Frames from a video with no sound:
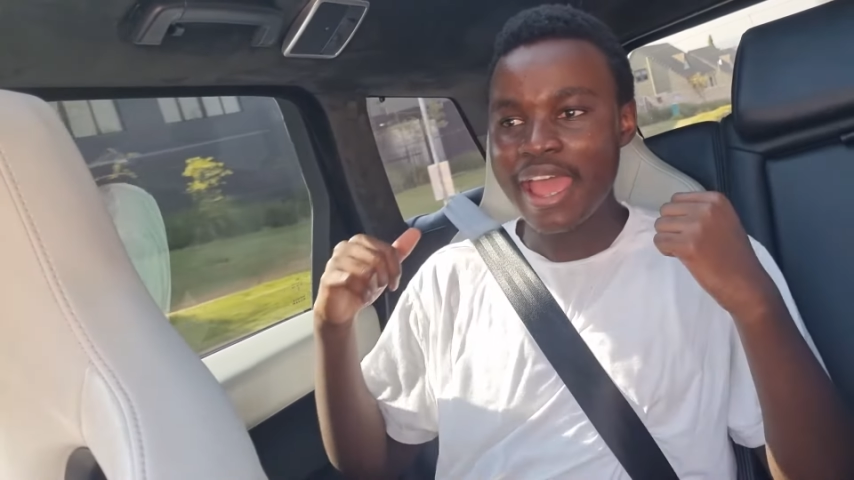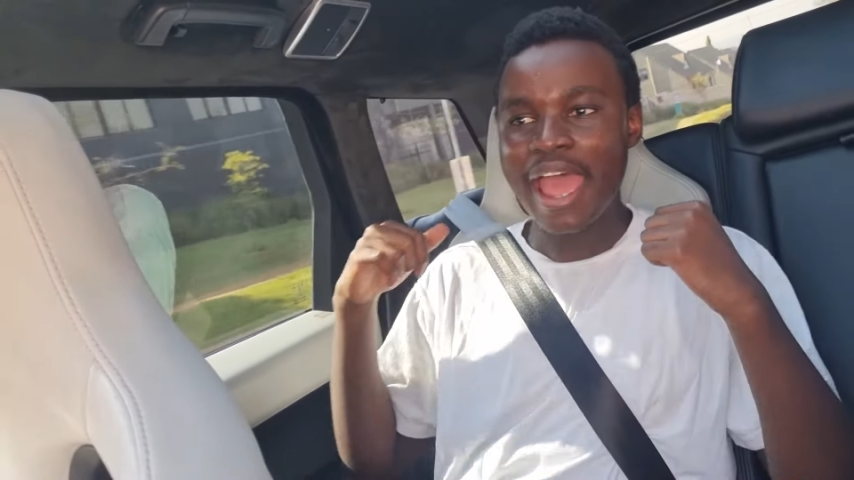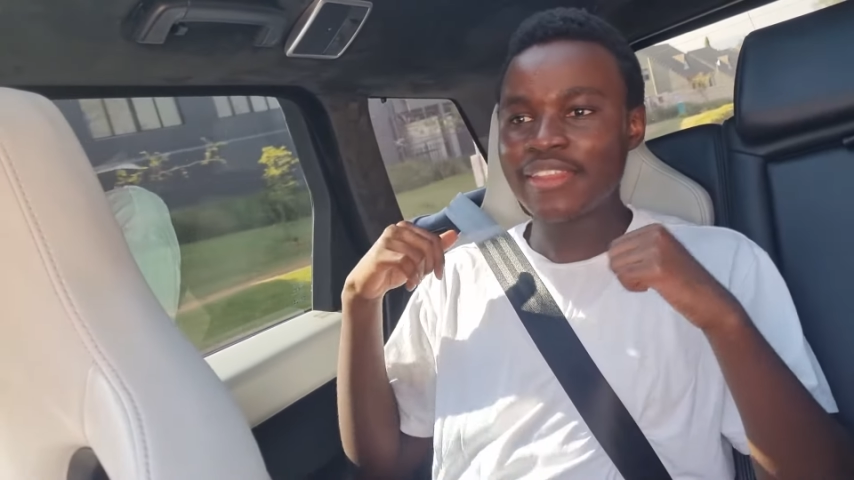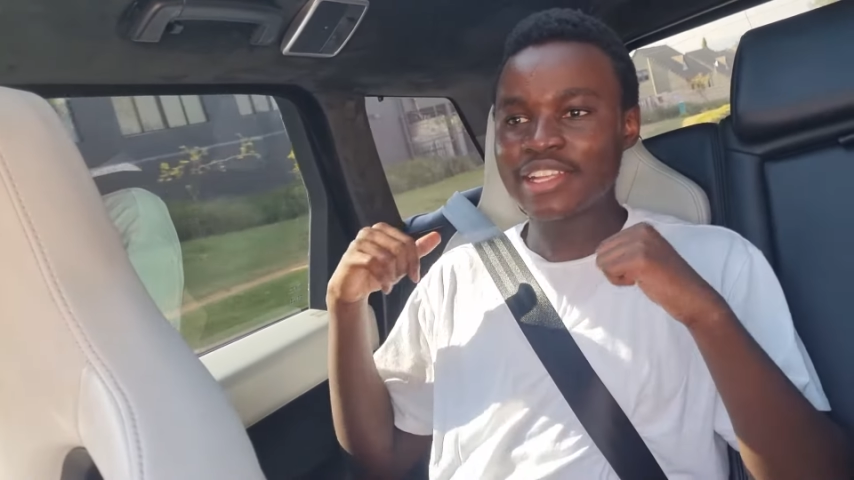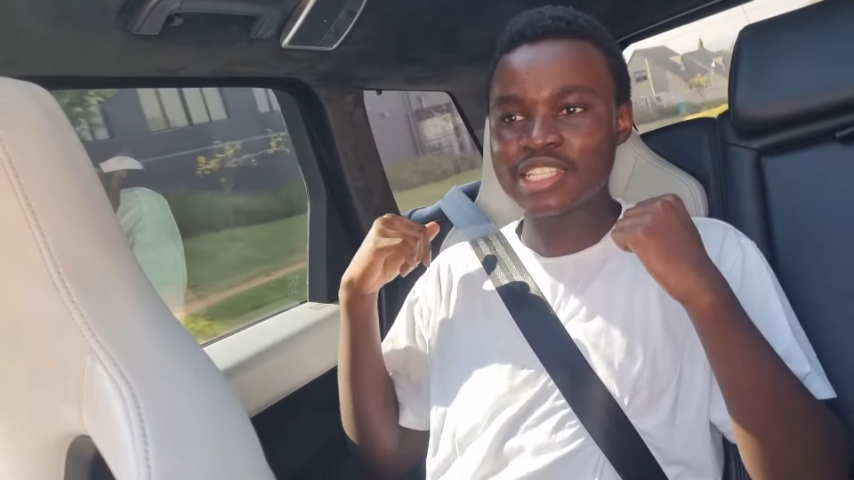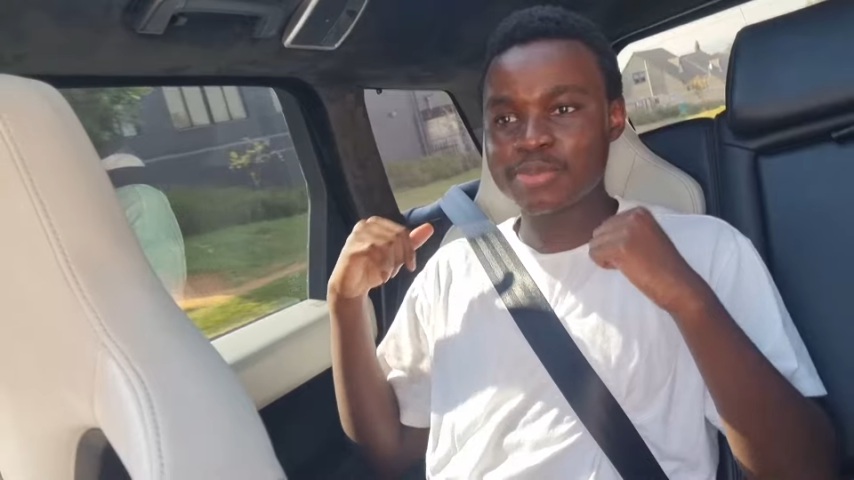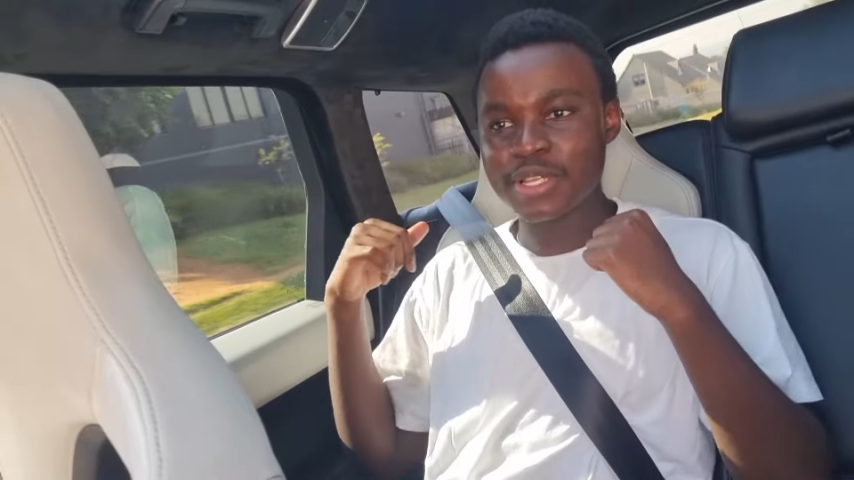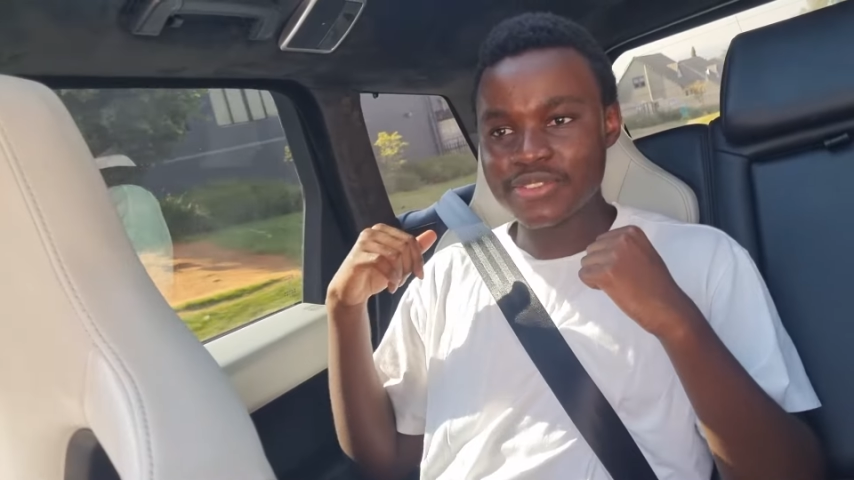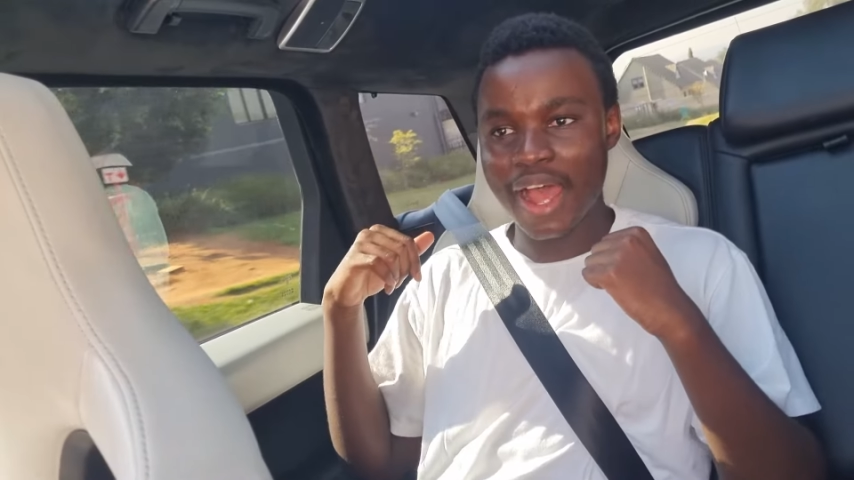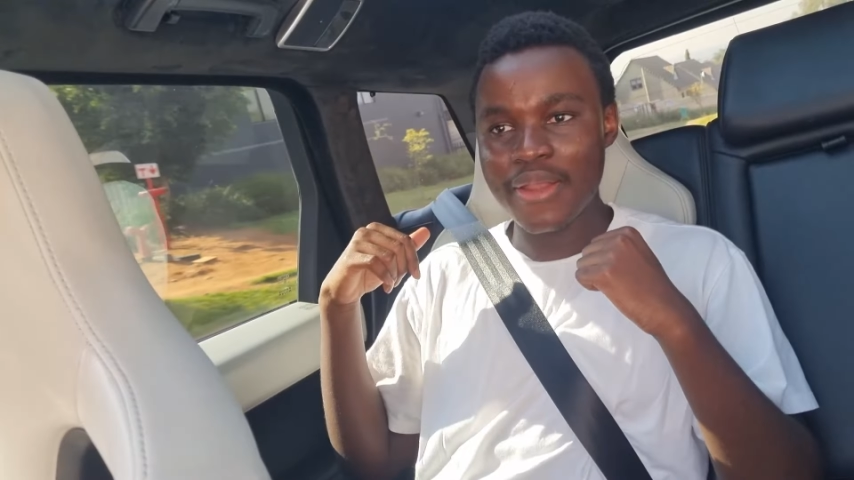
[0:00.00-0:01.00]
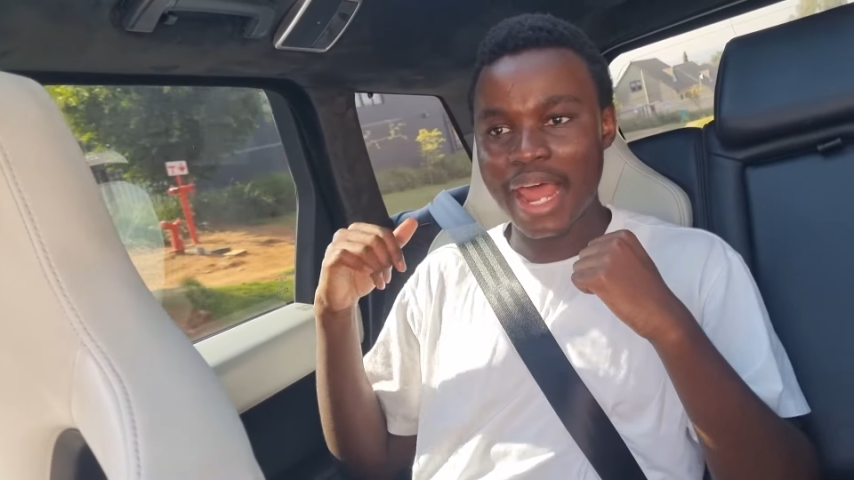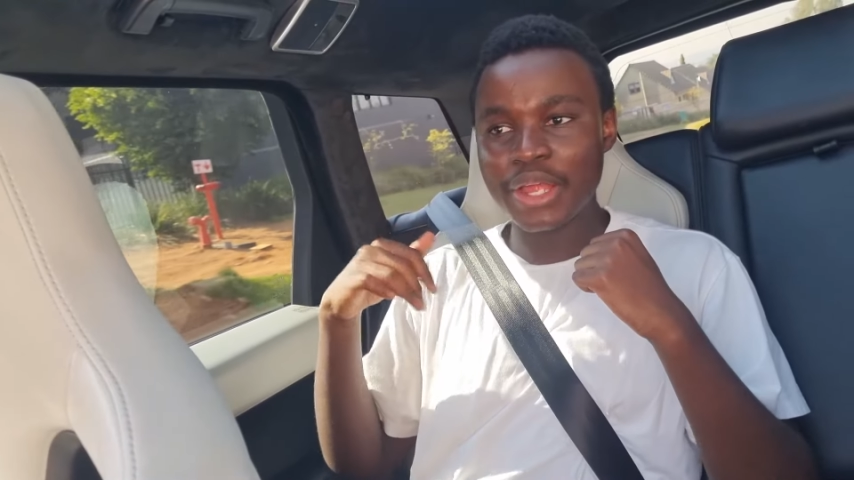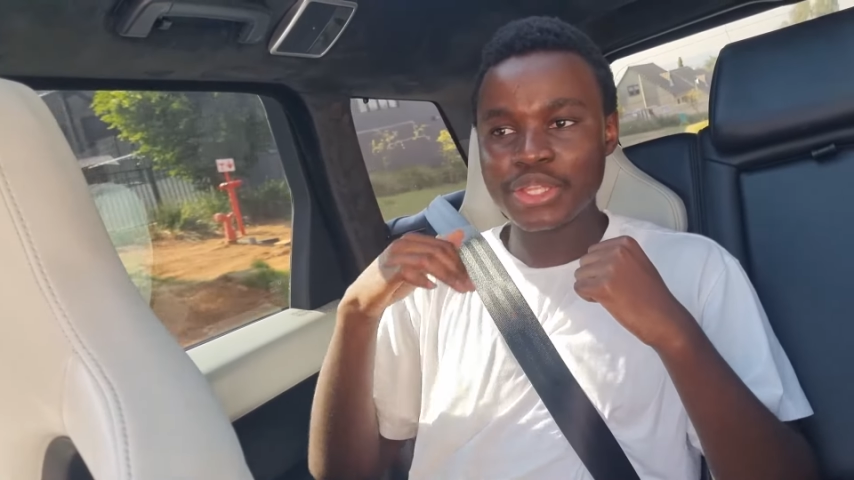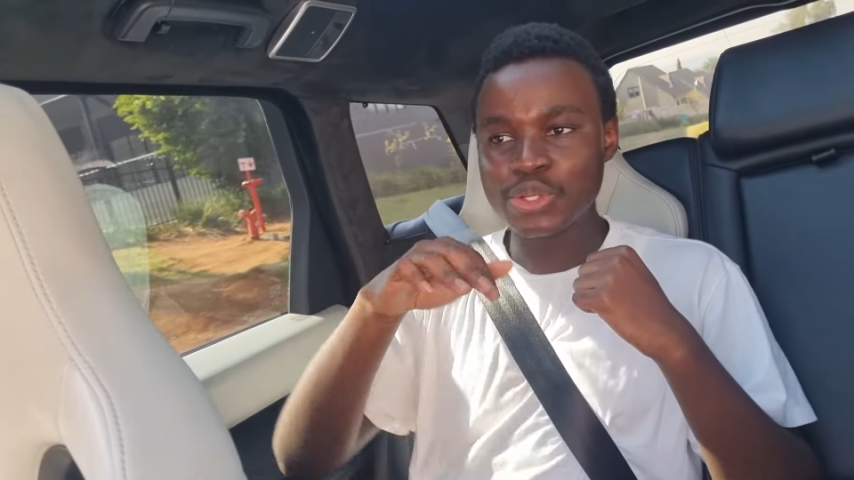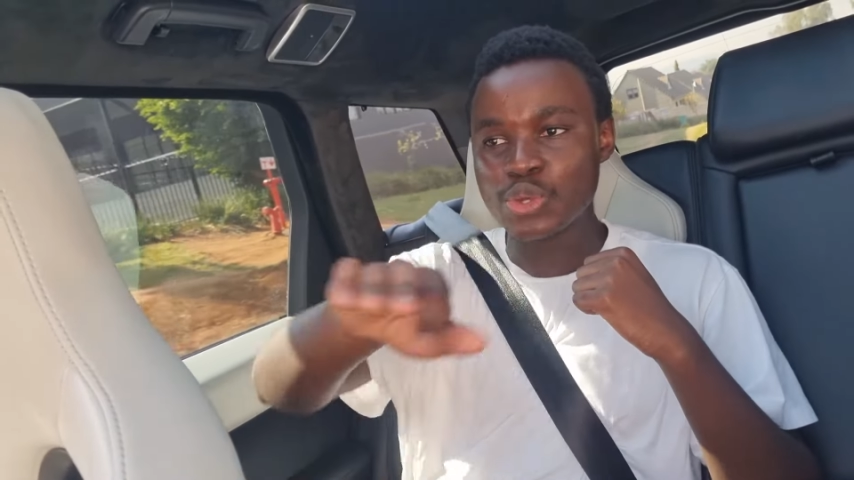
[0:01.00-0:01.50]
And that's just because of how
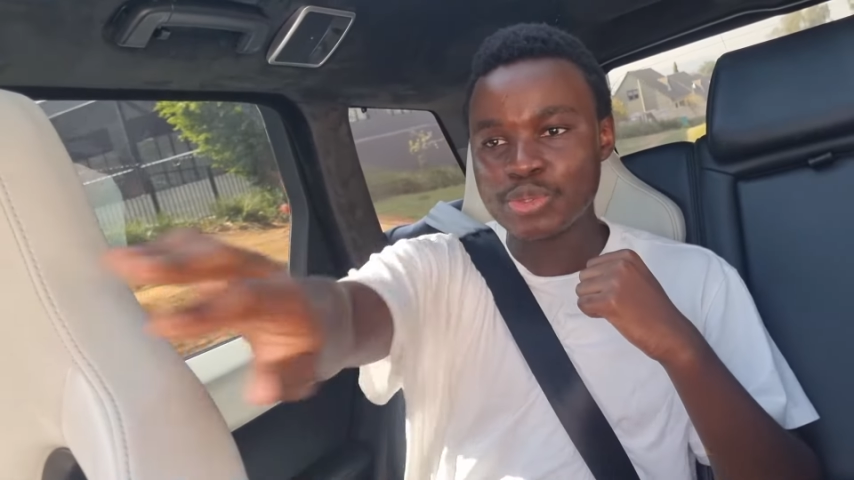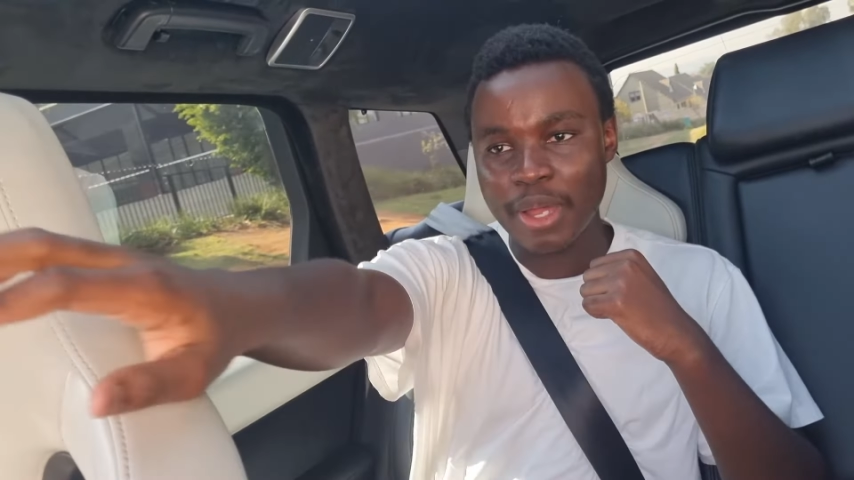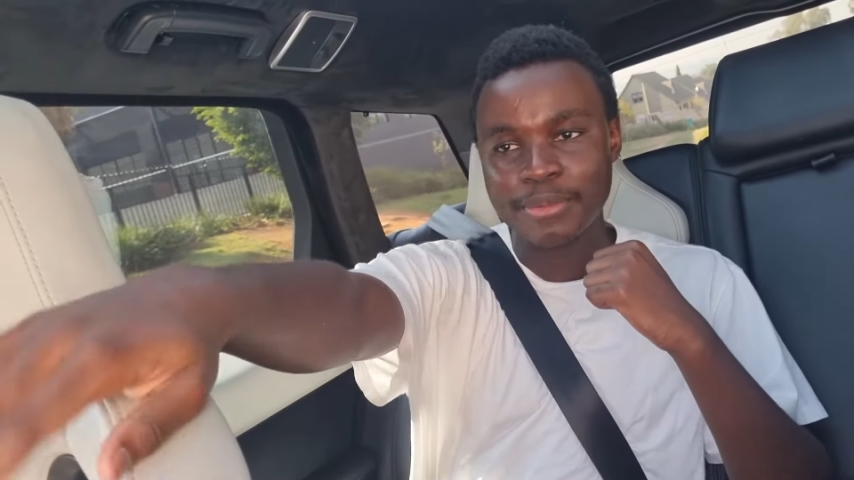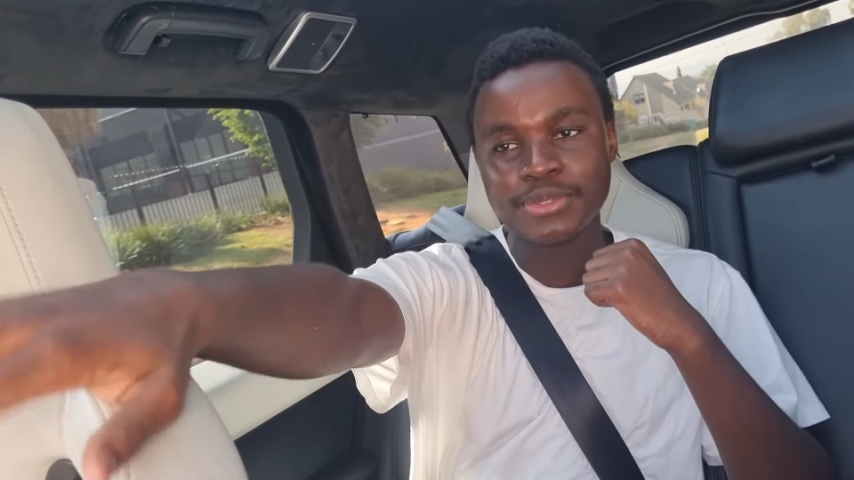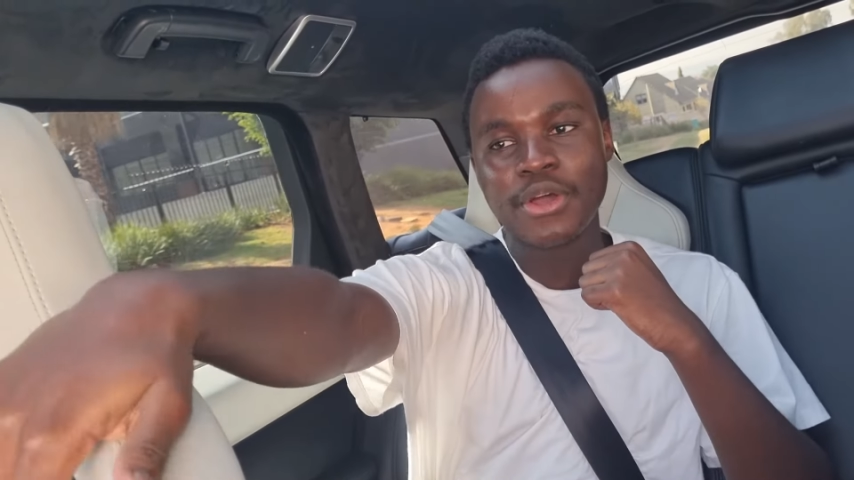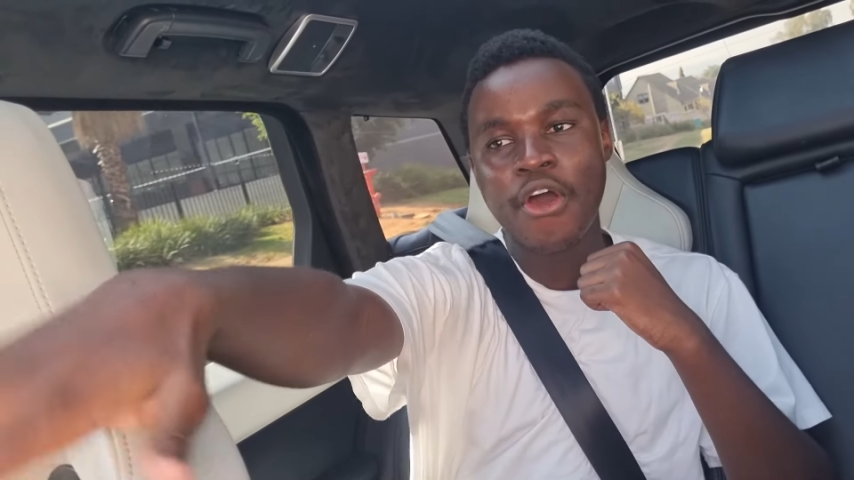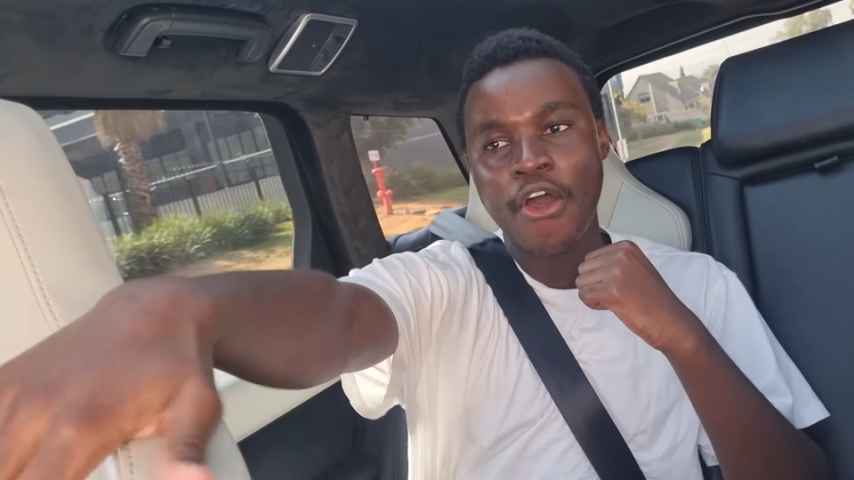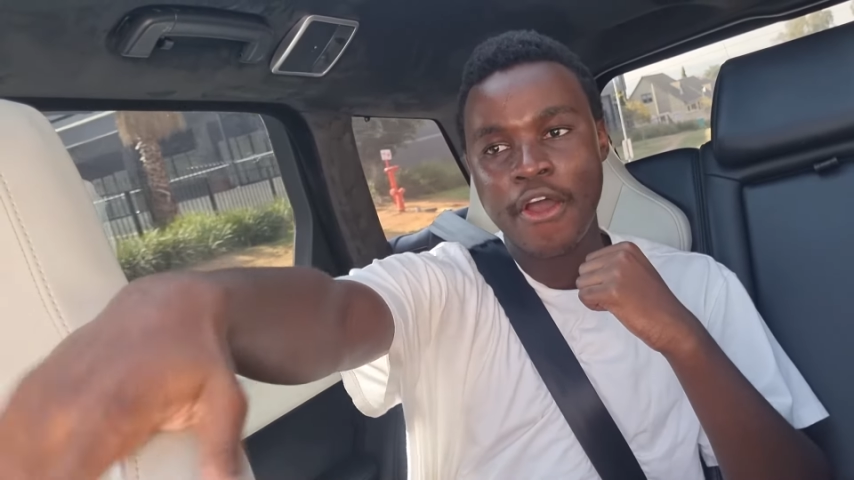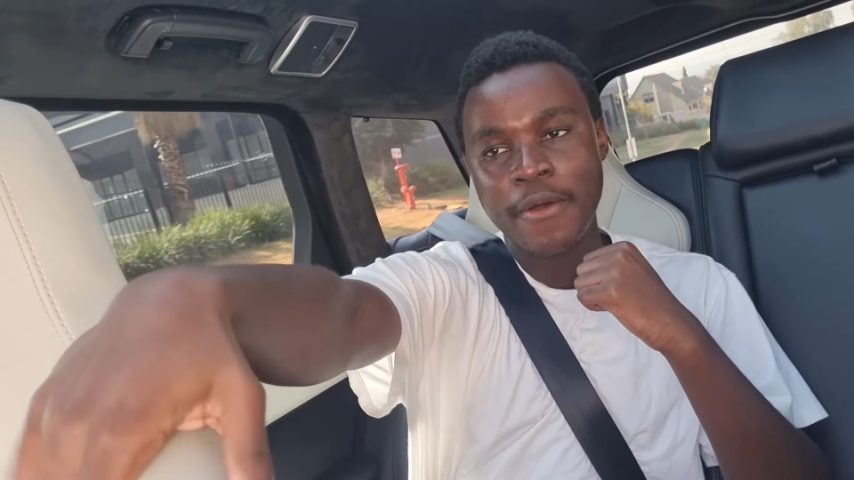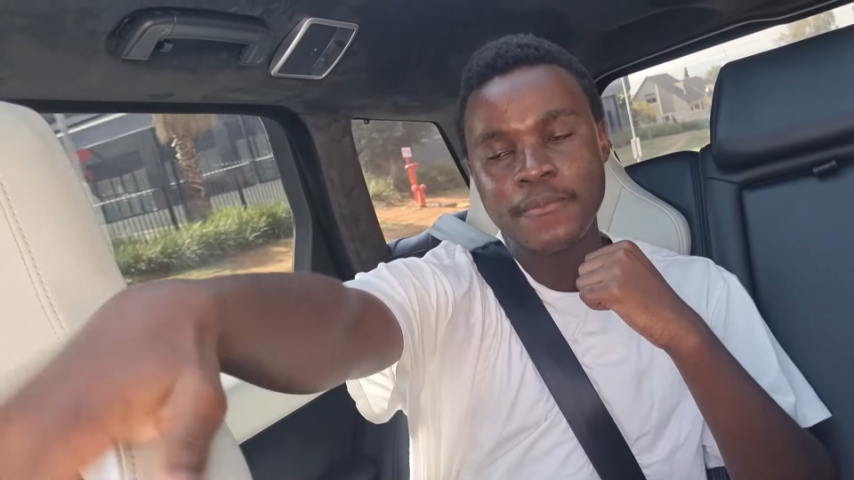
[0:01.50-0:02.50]
loud the exhaust pipes are.